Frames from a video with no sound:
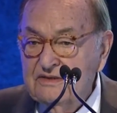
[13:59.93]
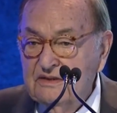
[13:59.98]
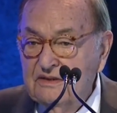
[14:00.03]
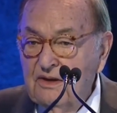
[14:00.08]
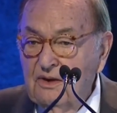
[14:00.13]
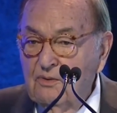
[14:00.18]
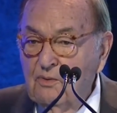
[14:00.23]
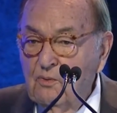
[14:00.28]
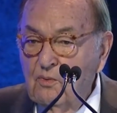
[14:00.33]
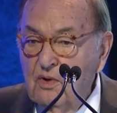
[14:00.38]
is
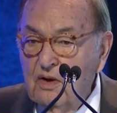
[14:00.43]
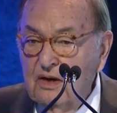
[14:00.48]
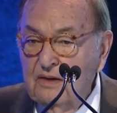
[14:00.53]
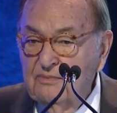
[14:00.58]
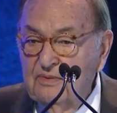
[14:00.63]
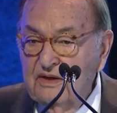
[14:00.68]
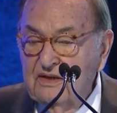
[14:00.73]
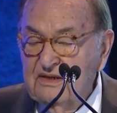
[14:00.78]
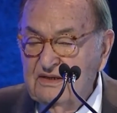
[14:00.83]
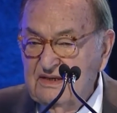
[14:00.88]
going to work
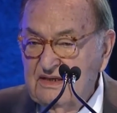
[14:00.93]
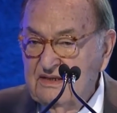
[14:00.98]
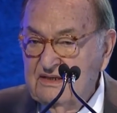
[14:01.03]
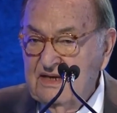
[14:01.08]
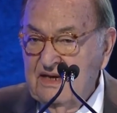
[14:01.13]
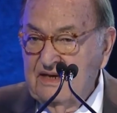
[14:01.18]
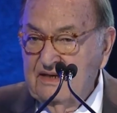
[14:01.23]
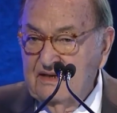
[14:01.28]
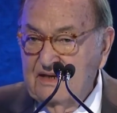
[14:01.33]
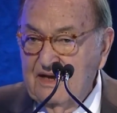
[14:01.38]
because
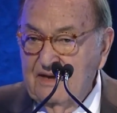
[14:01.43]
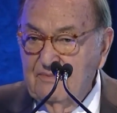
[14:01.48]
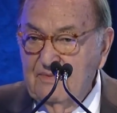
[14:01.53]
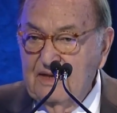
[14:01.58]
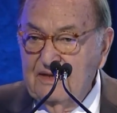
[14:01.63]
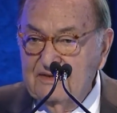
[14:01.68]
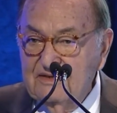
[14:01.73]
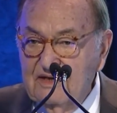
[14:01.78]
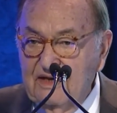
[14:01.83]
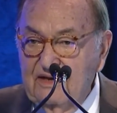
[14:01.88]

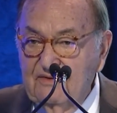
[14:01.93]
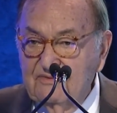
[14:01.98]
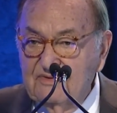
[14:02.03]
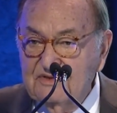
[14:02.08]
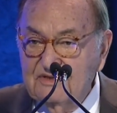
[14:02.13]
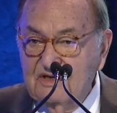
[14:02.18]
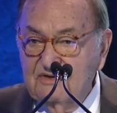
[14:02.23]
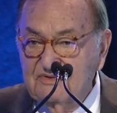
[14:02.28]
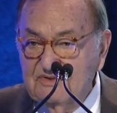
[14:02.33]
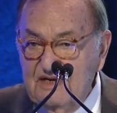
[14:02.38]
it was
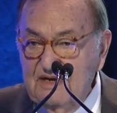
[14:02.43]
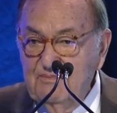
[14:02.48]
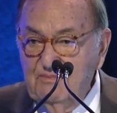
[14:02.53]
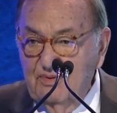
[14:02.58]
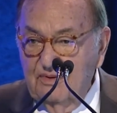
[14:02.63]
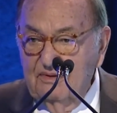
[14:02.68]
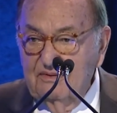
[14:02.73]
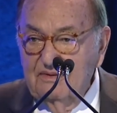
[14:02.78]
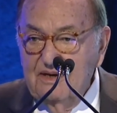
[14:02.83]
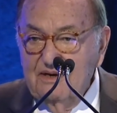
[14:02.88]
so
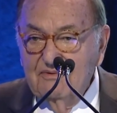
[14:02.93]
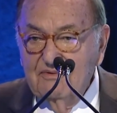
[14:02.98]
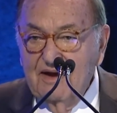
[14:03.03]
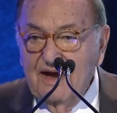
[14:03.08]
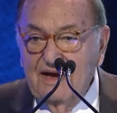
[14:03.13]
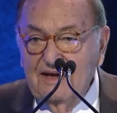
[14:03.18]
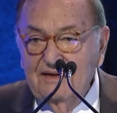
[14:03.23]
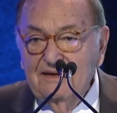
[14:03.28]
simple, right?